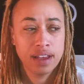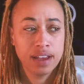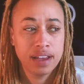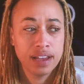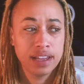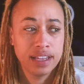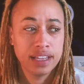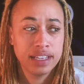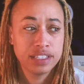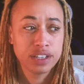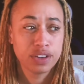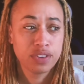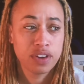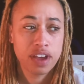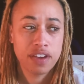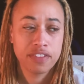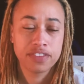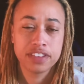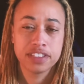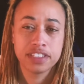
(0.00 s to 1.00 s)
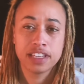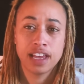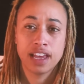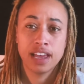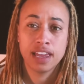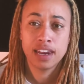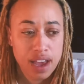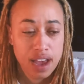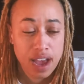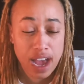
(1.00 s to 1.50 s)
into graphic
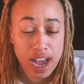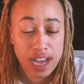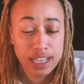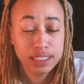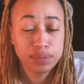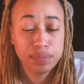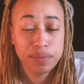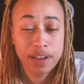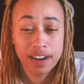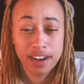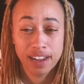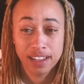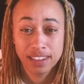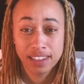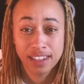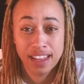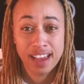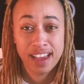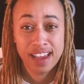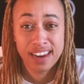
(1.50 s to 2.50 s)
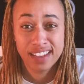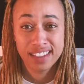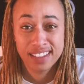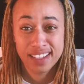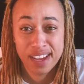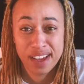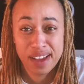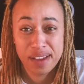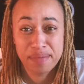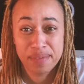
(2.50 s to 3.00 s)
design. I spent a lot of
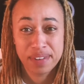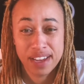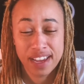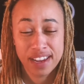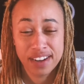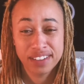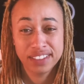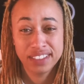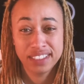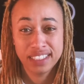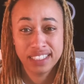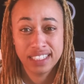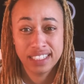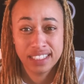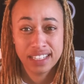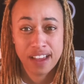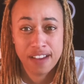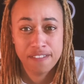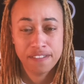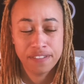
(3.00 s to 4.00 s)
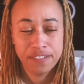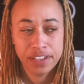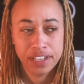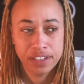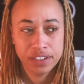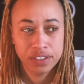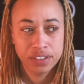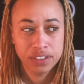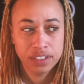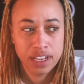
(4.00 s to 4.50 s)
time and energy in that
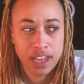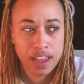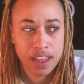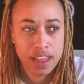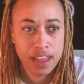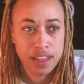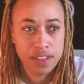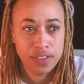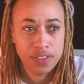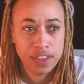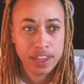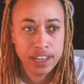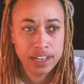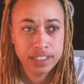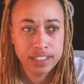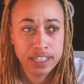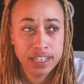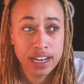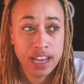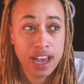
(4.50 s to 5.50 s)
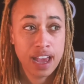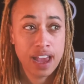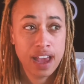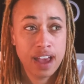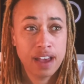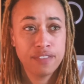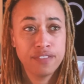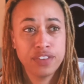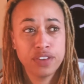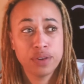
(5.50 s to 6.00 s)
field, and then to not
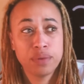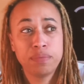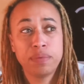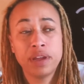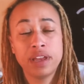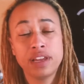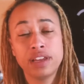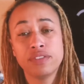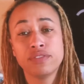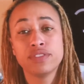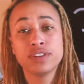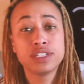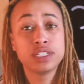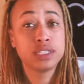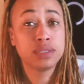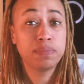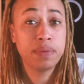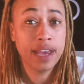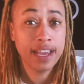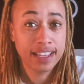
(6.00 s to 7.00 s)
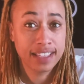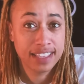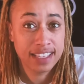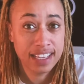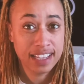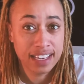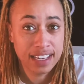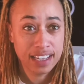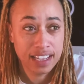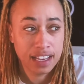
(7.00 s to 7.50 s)
have your opinion
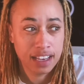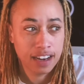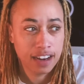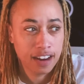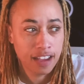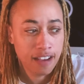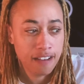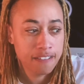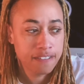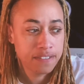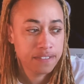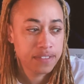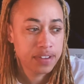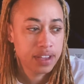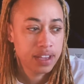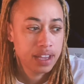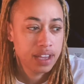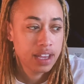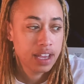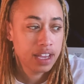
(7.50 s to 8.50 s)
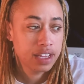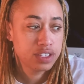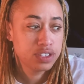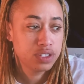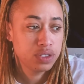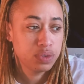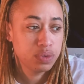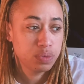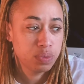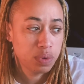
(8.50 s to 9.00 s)
respected enough as
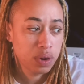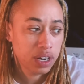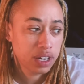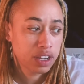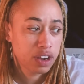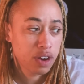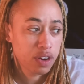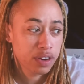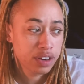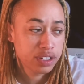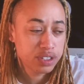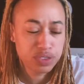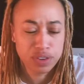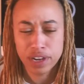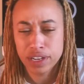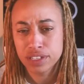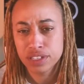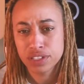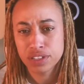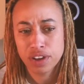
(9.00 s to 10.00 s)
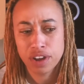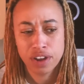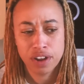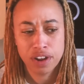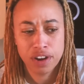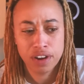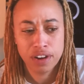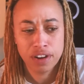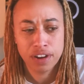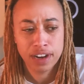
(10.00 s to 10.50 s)
to what current trends
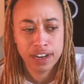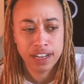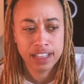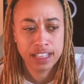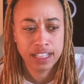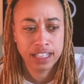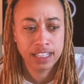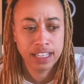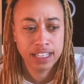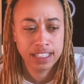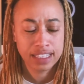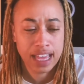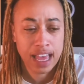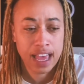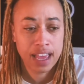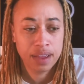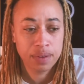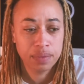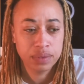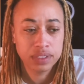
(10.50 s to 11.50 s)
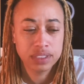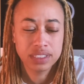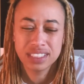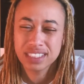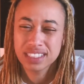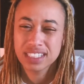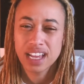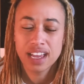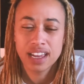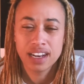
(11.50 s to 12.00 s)
are or anything like that, it was
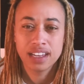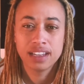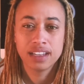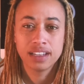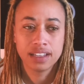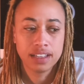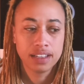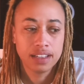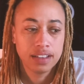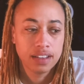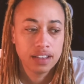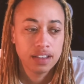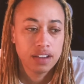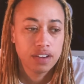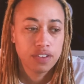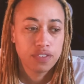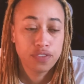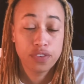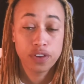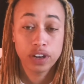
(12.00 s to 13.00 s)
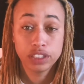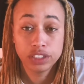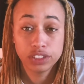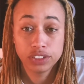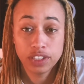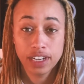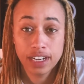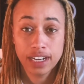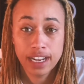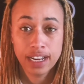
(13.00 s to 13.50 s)
just kind of
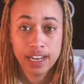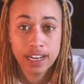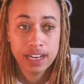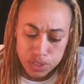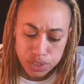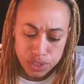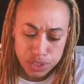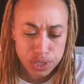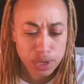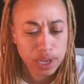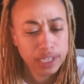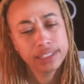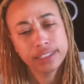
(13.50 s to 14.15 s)
frustrating. So I